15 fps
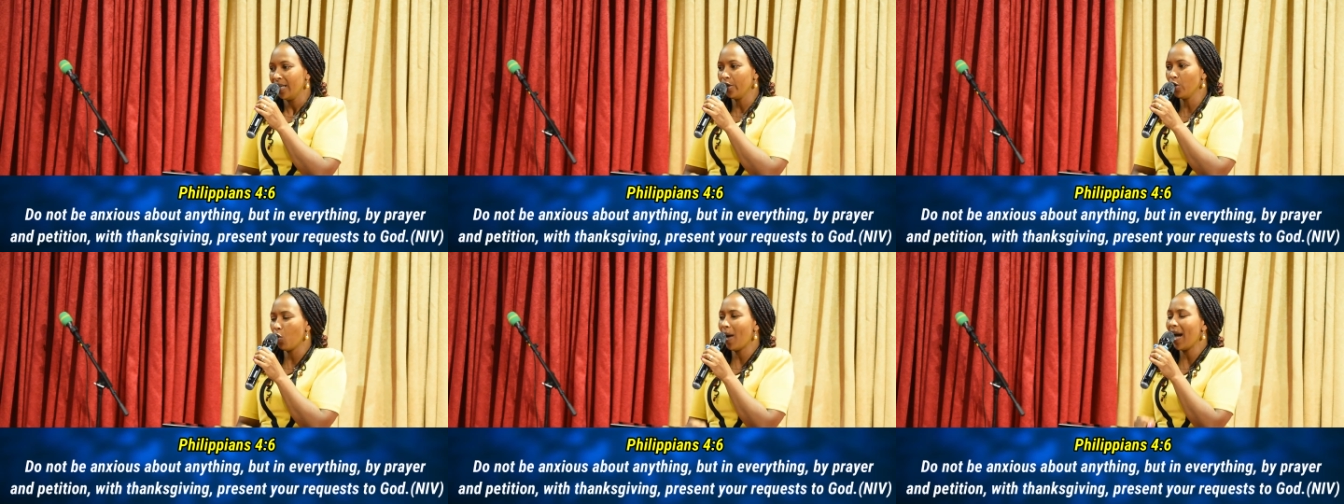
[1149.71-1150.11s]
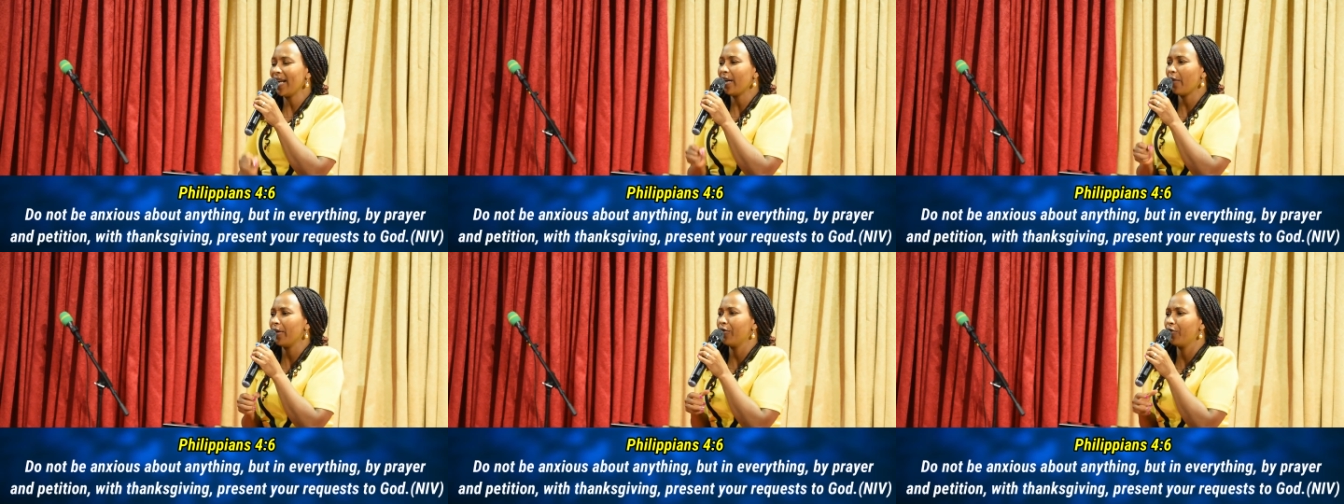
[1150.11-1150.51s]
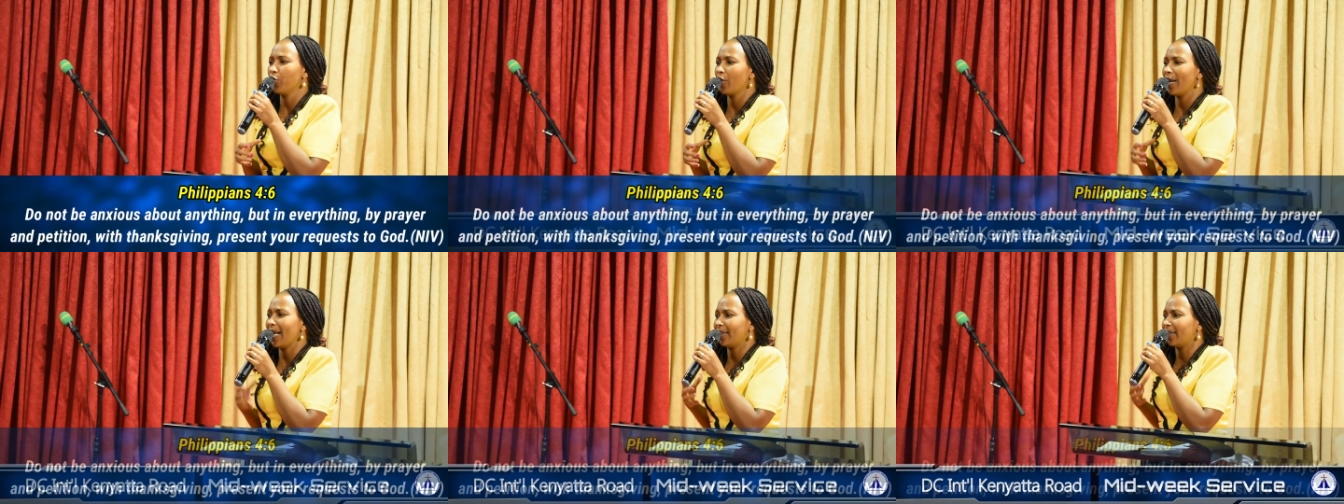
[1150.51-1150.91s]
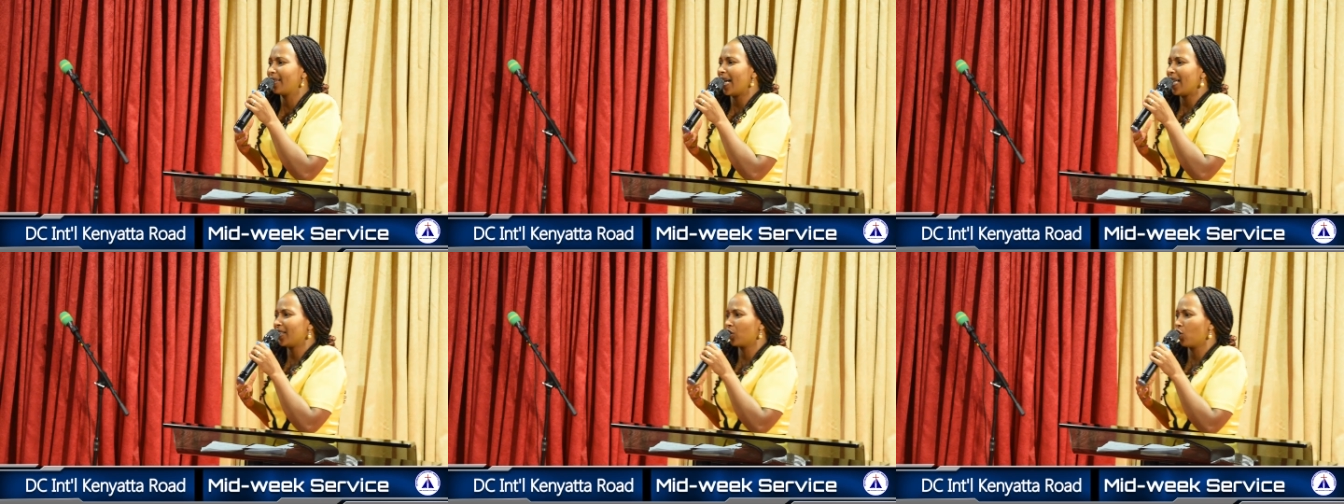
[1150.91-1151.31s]
You wonder if you let
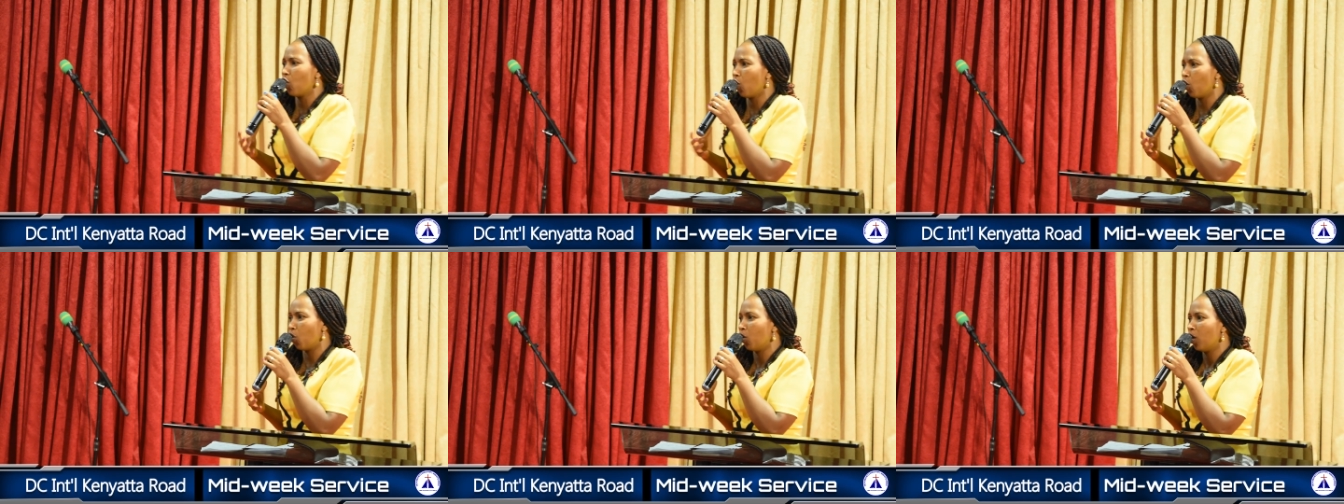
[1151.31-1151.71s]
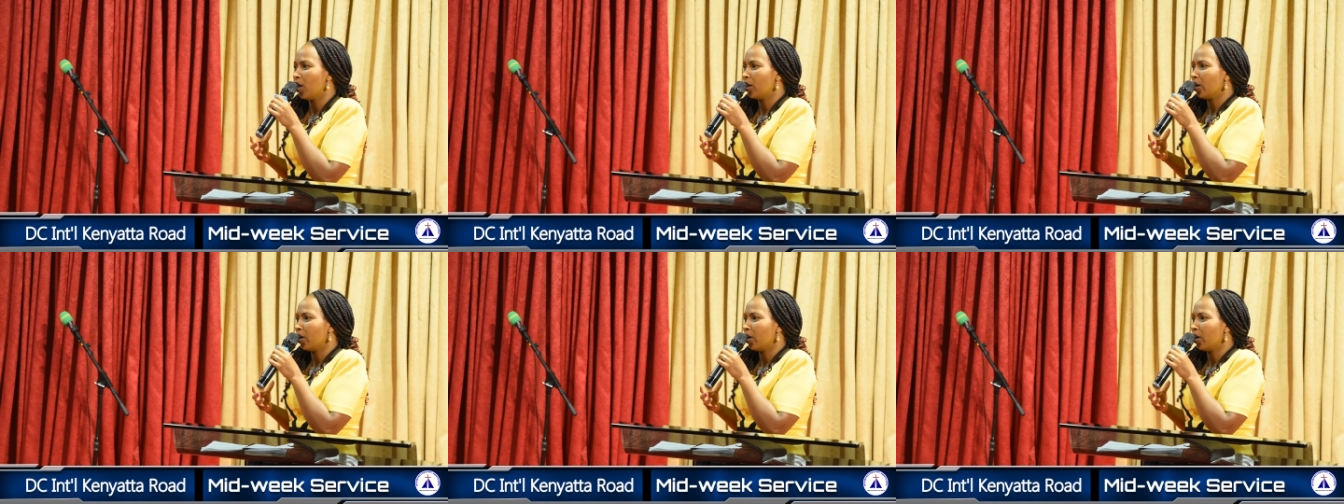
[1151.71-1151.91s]
that go.